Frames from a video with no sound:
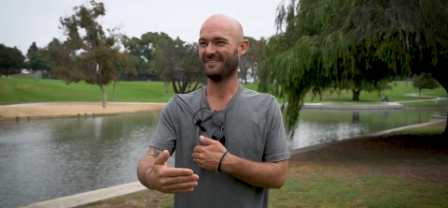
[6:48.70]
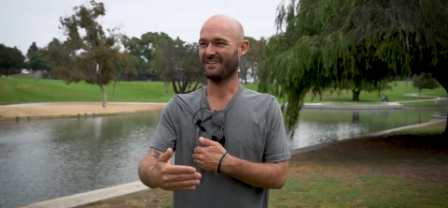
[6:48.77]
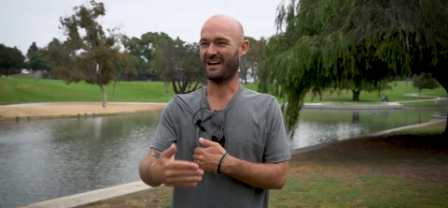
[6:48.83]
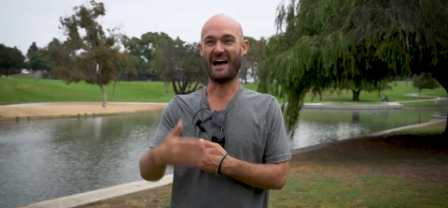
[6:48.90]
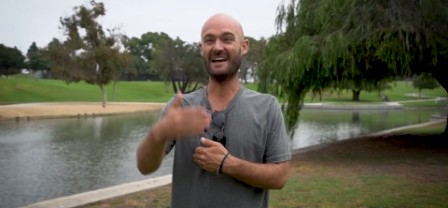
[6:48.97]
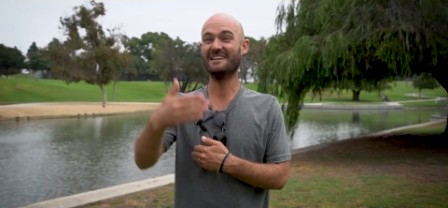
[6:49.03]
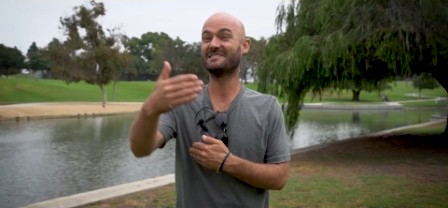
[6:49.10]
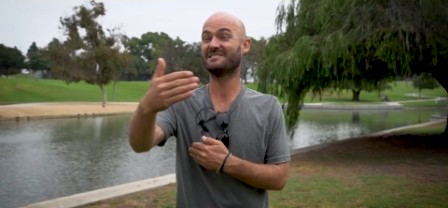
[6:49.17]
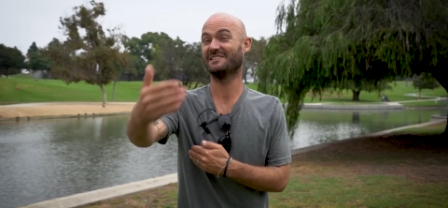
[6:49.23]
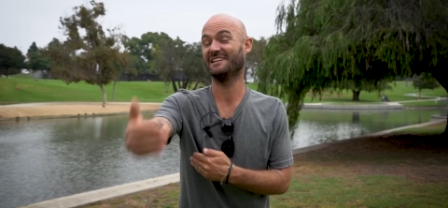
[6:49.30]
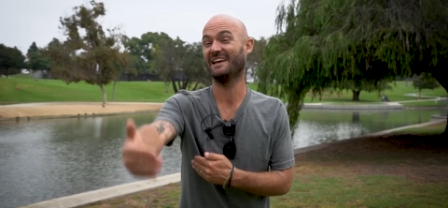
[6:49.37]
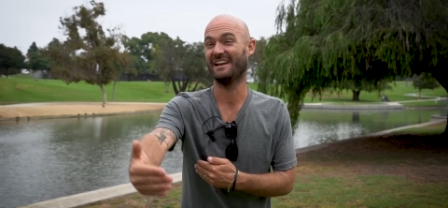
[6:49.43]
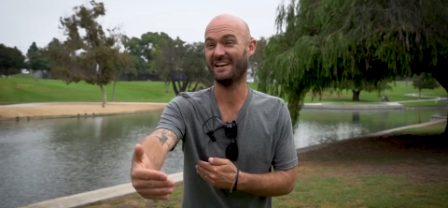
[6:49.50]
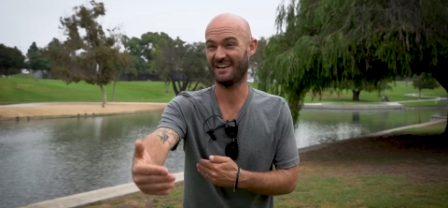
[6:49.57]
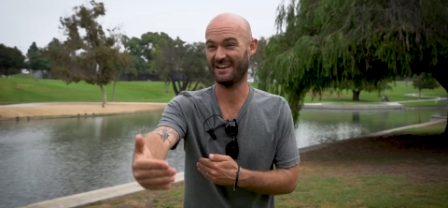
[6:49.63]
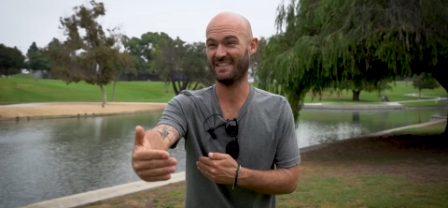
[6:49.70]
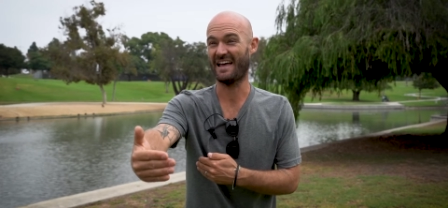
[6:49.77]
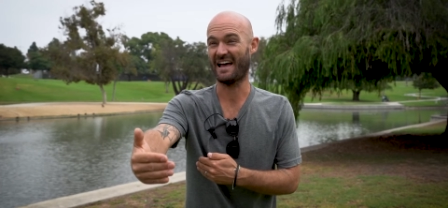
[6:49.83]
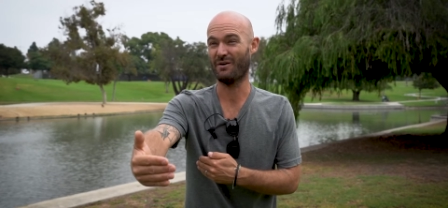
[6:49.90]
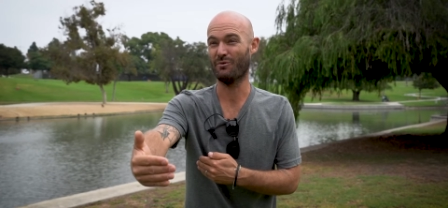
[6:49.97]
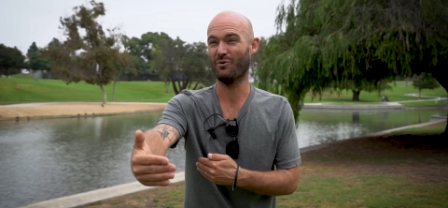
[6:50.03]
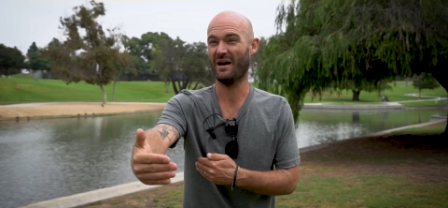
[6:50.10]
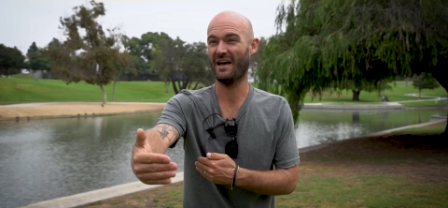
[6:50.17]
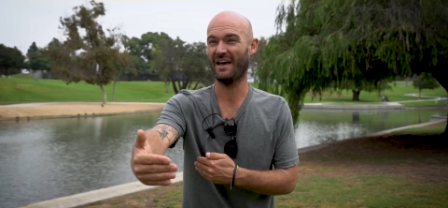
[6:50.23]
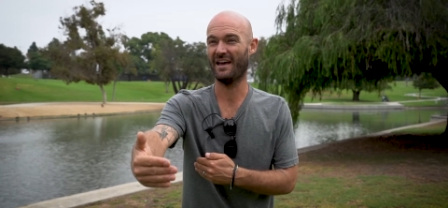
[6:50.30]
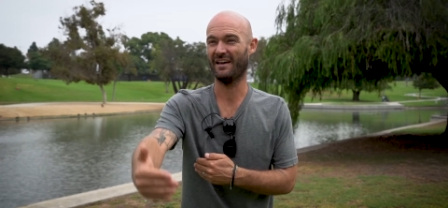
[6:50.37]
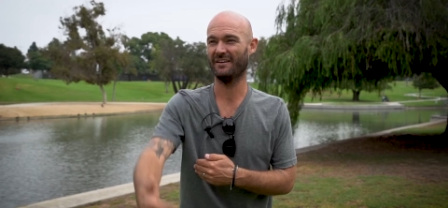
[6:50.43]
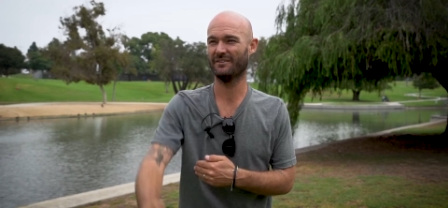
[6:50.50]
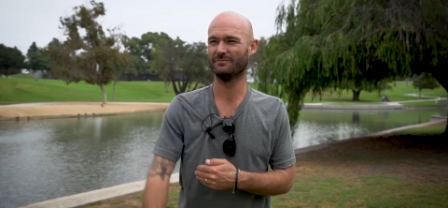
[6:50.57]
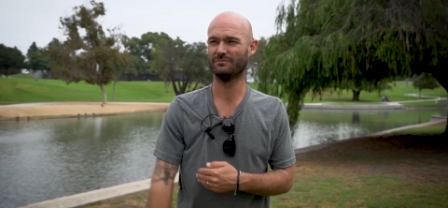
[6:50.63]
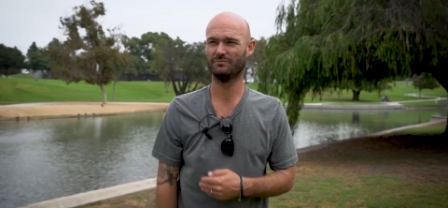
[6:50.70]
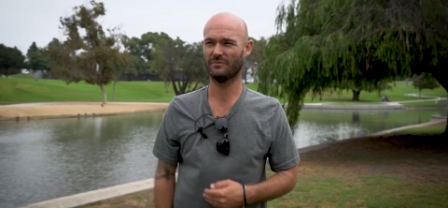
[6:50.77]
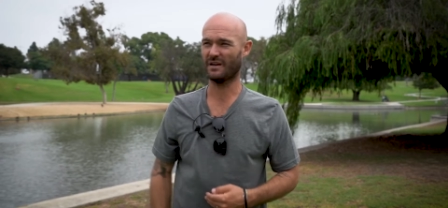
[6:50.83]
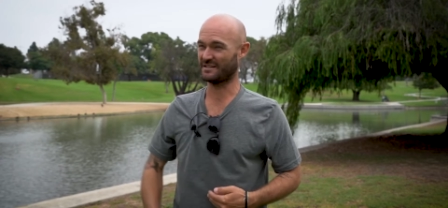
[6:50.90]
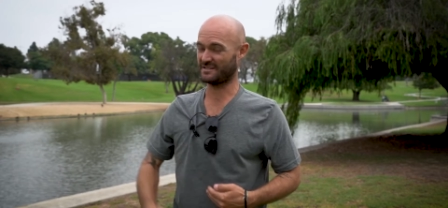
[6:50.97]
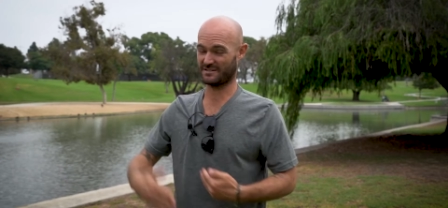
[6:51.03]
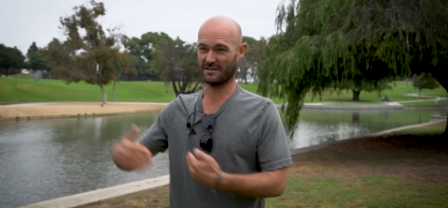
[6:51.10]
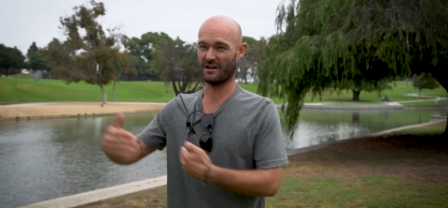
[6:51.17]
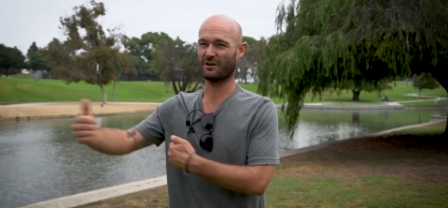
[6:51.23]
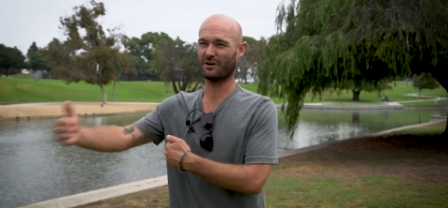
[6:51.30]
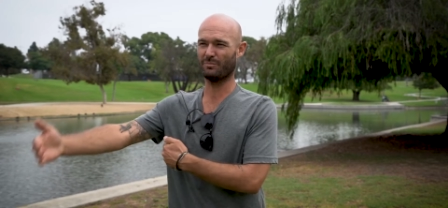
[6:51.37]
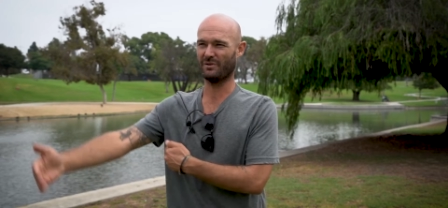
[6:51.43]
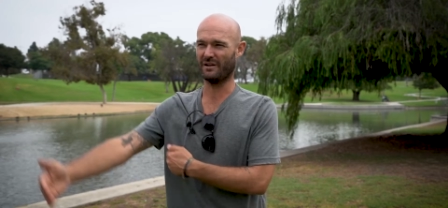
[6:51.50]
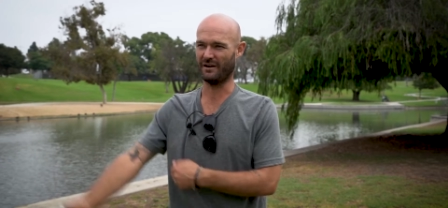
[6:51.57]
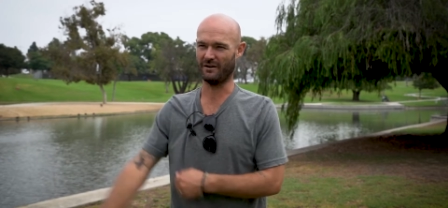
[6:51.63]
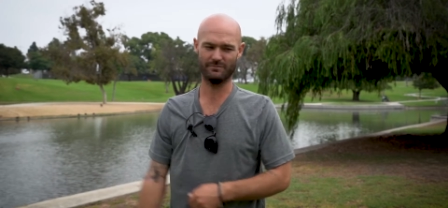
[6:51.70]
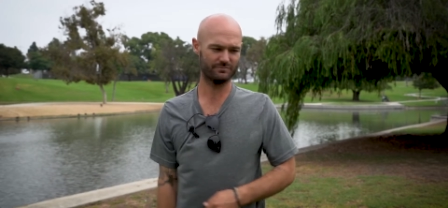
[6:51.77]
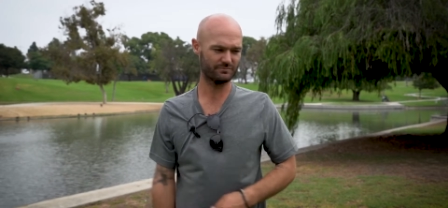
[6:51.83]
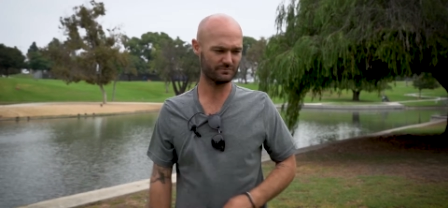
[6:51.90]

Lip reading: isolated in that way as a soccer player,